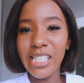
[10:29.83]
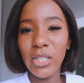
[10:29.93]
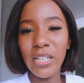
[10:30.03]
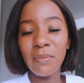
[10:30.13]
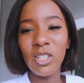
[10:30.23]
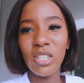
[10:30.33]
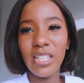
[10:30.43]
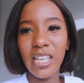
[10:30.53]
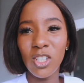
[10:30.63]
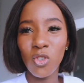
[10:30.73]
so let me
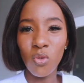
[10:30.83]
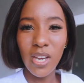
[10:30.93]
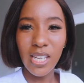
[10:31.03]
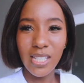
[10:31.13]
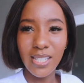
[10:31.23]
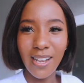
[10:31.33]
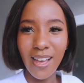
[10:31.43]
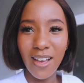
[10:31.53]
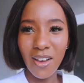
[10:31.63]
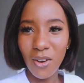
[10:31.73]
just get dressed
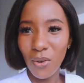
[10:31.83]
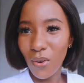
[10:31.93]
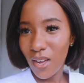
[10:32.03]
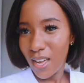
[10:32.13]
now